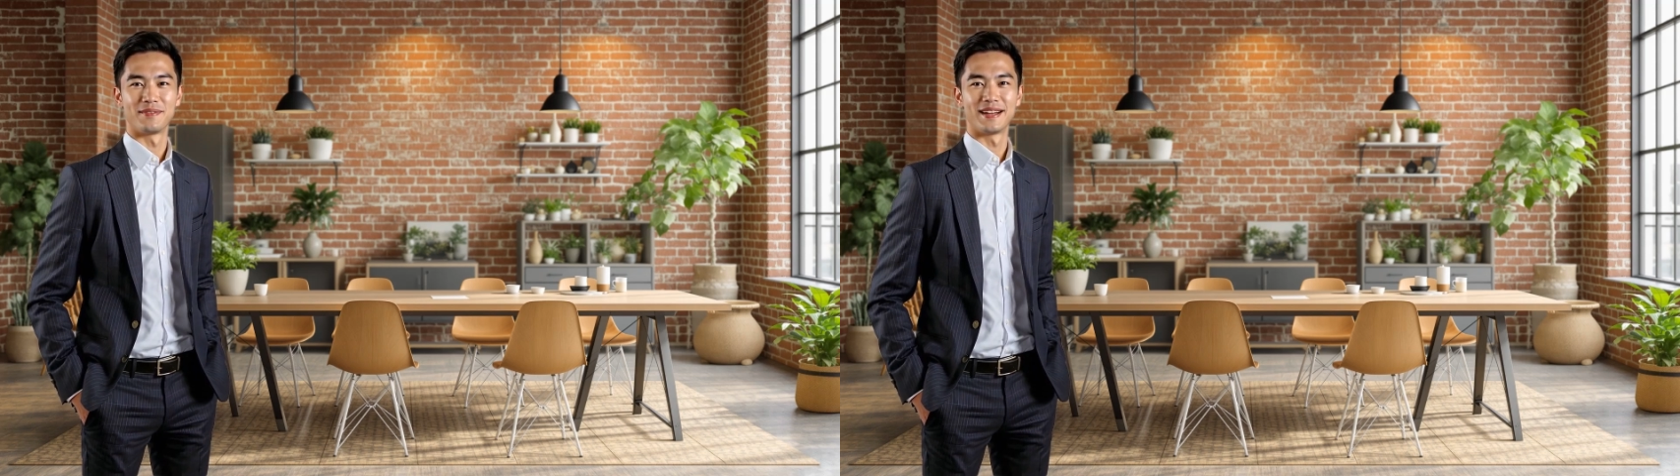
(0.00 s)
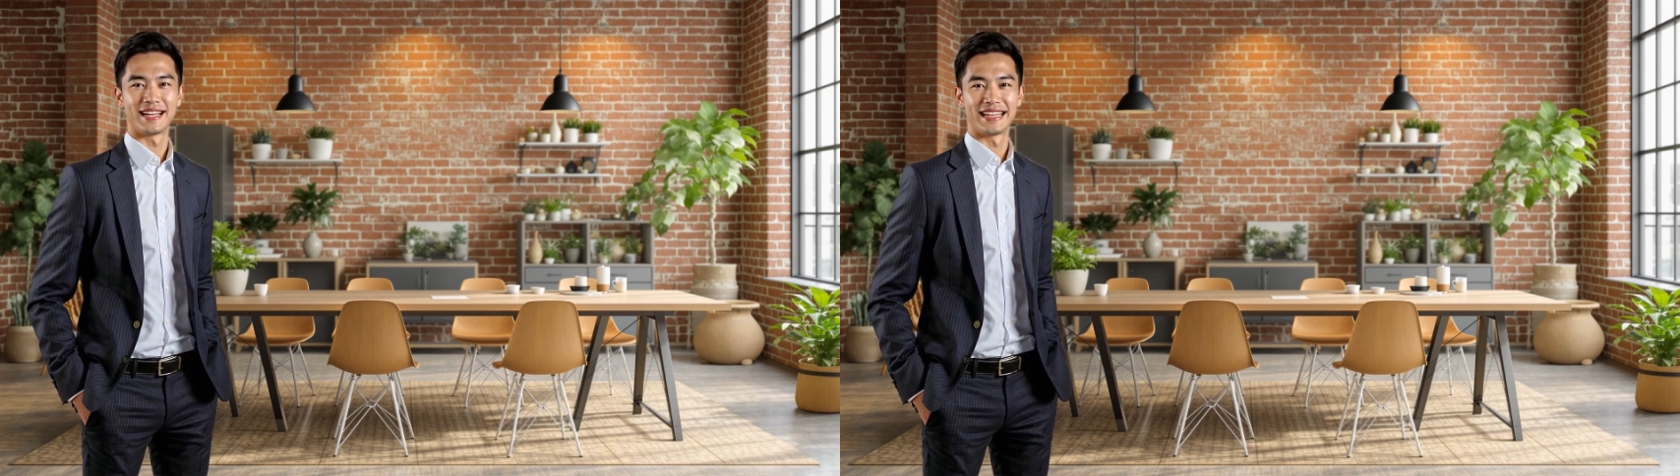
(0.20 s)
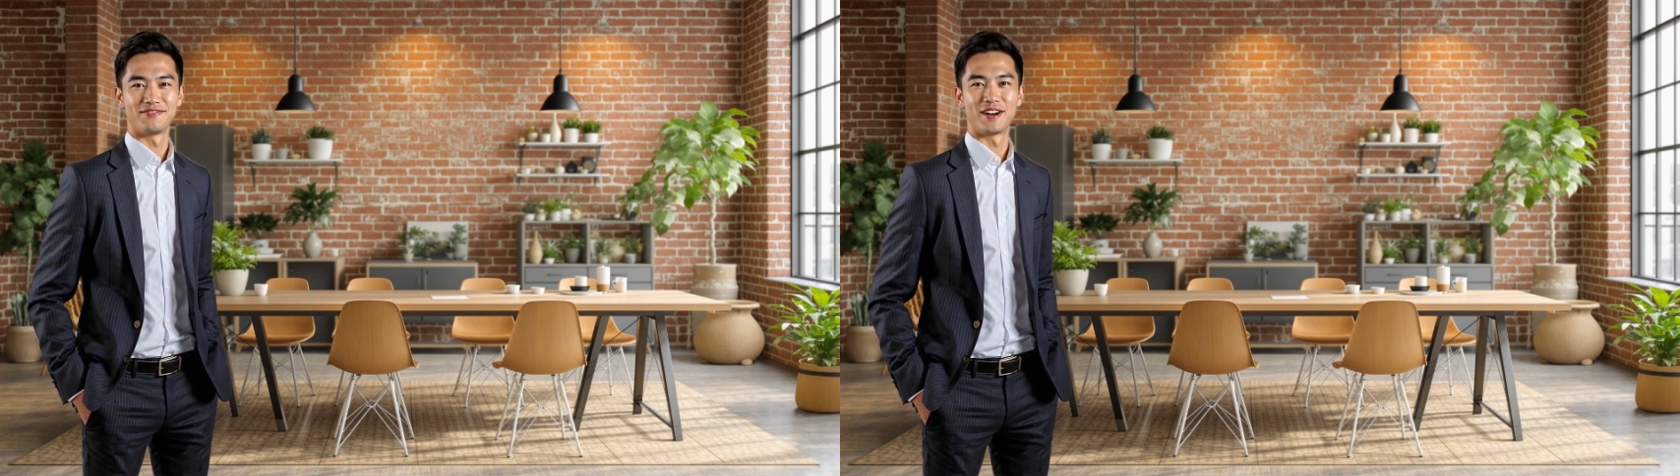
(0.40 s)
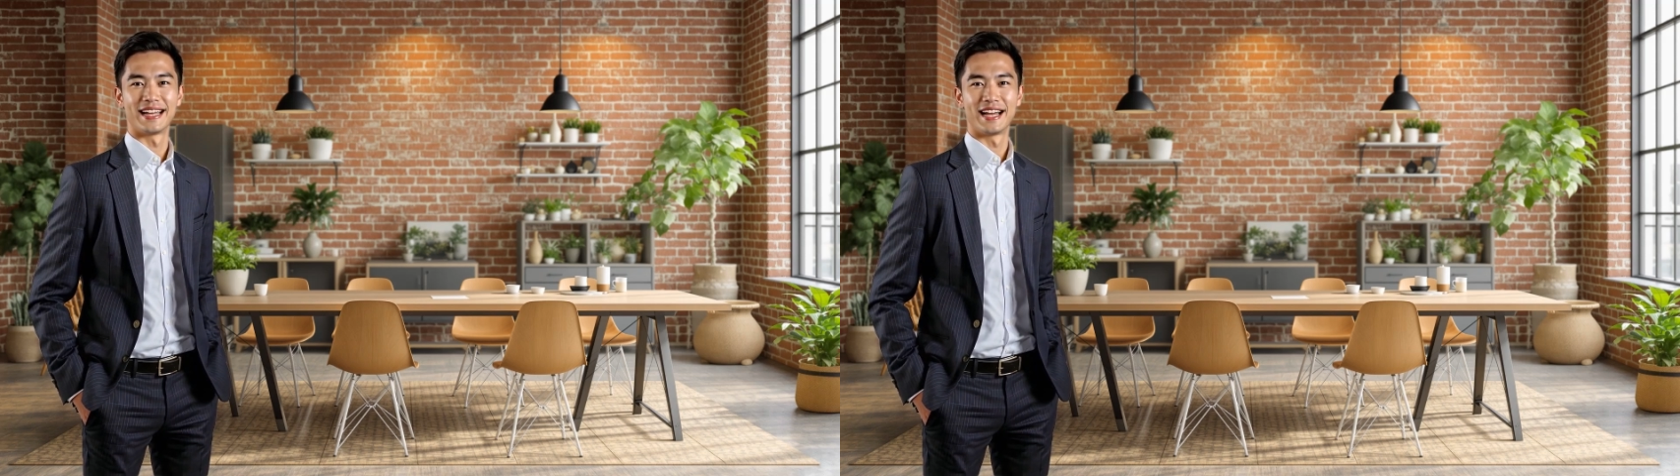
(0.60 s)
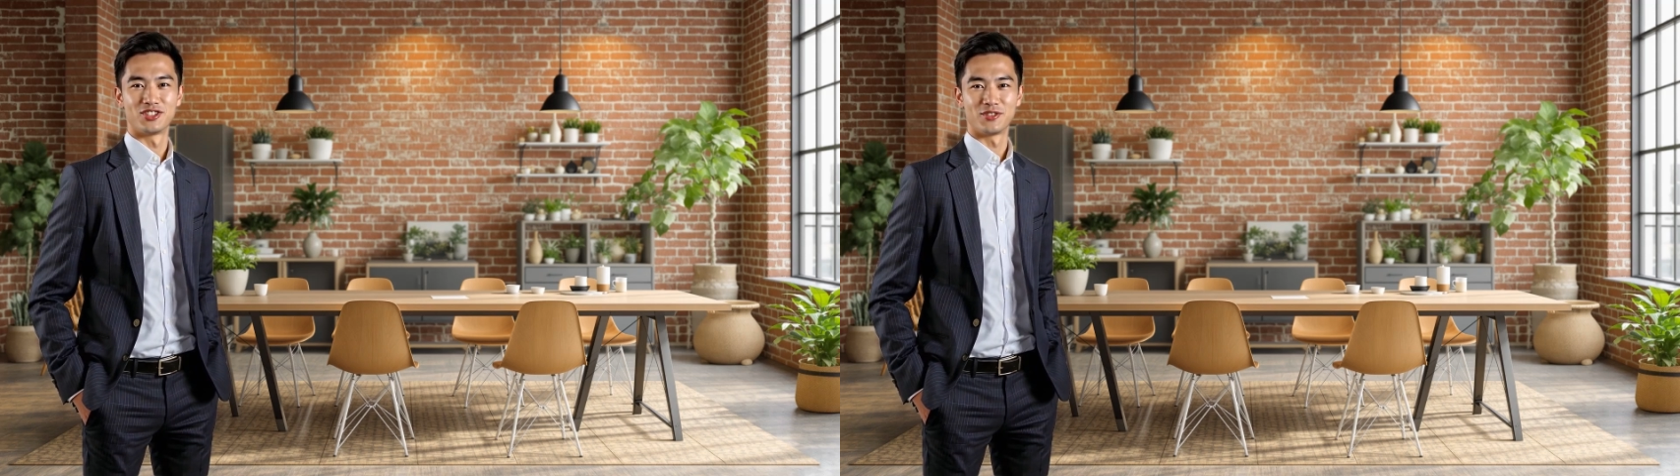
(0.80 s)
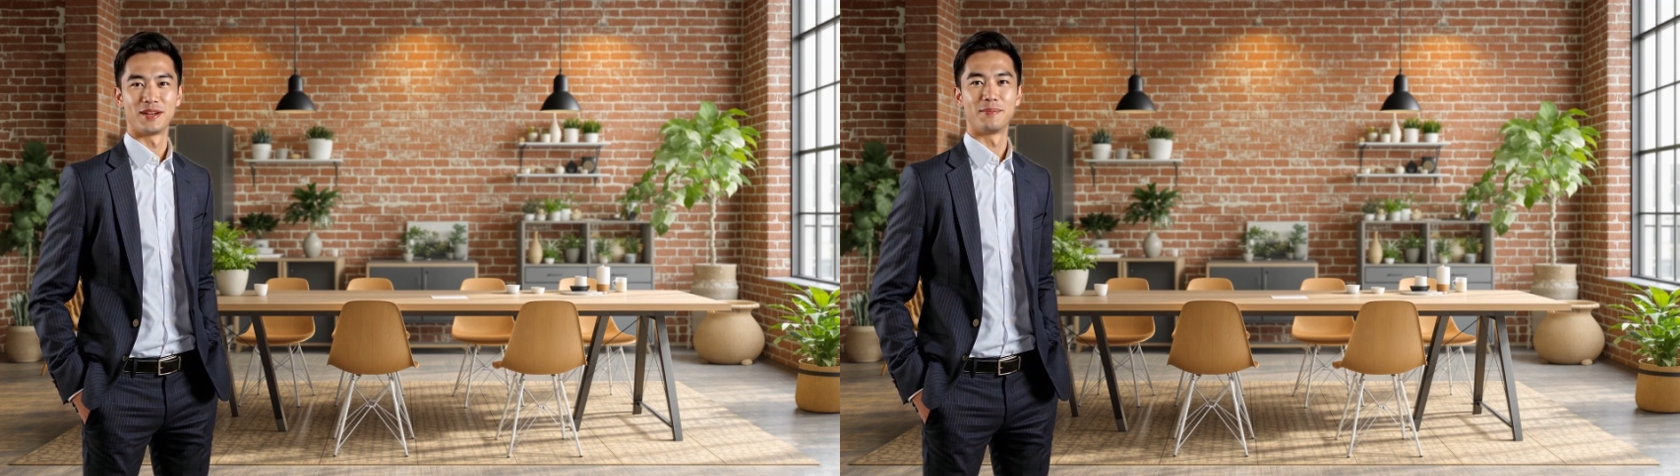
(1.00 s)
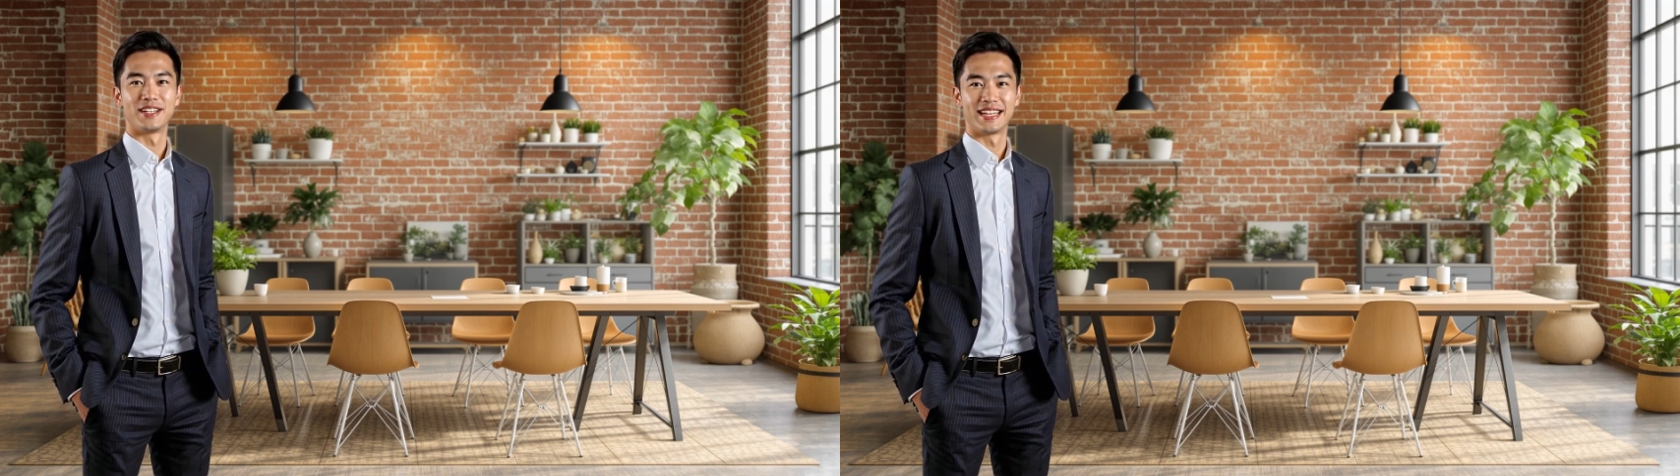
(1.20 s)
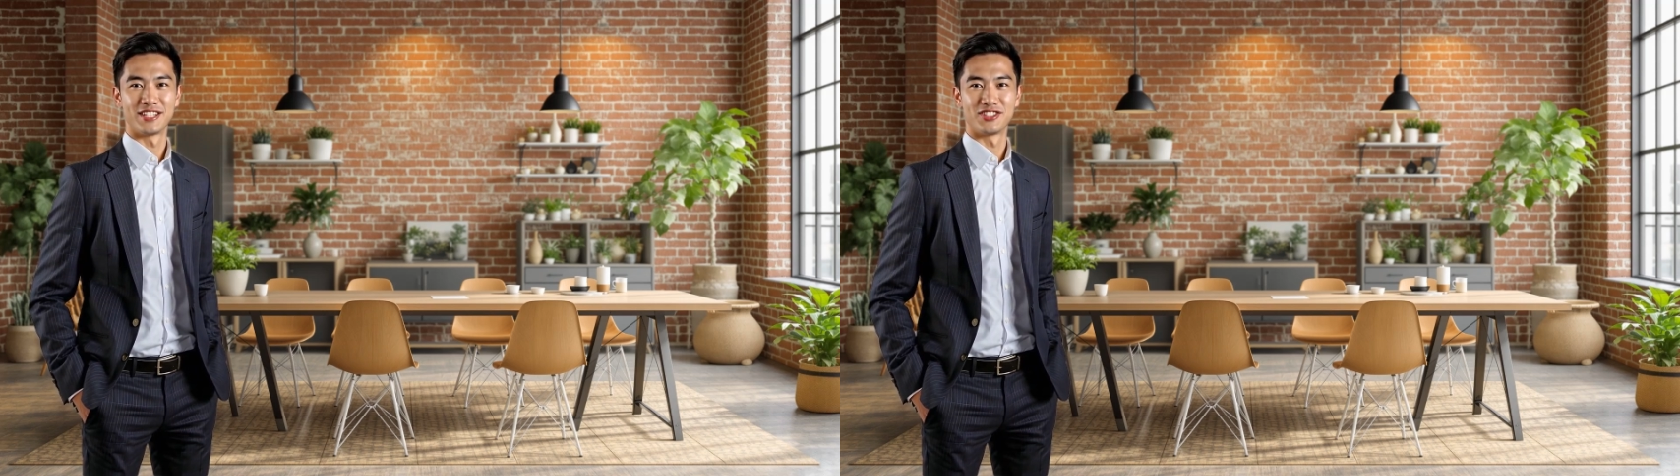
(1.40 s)
Any financial
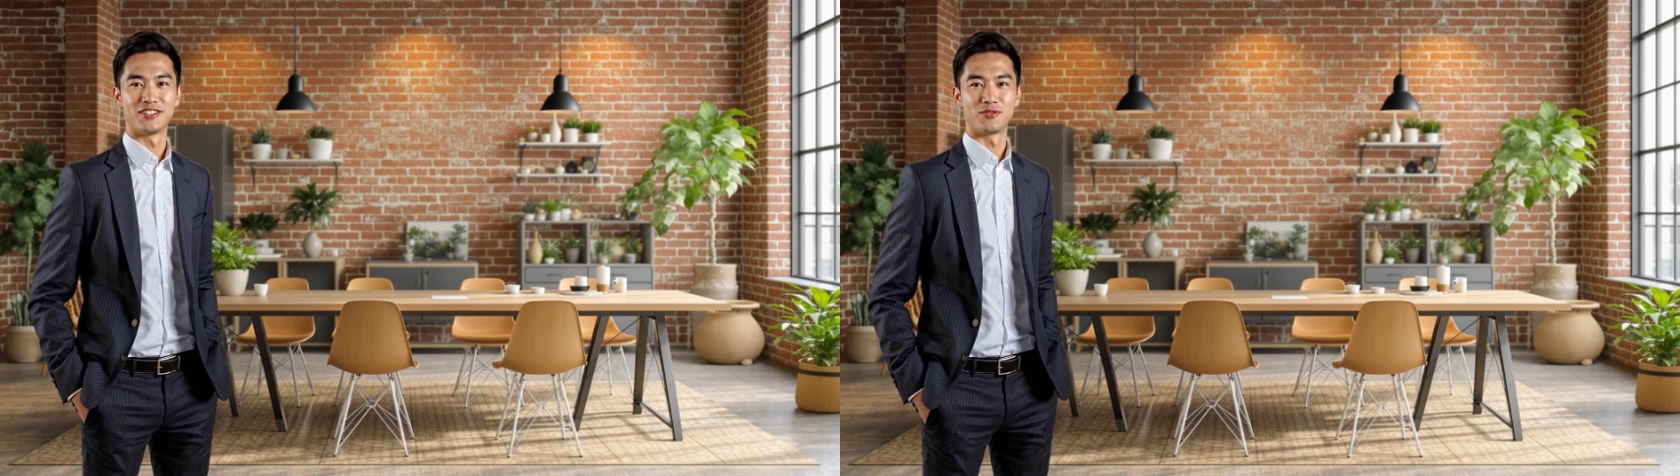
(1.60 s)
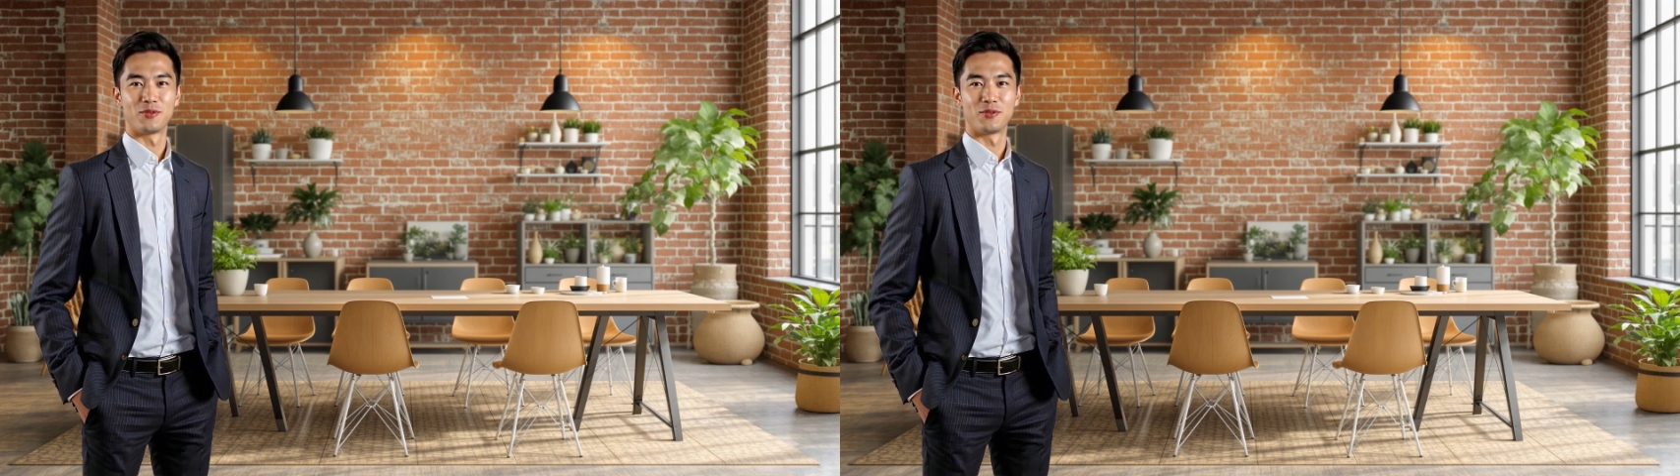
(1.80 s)
implications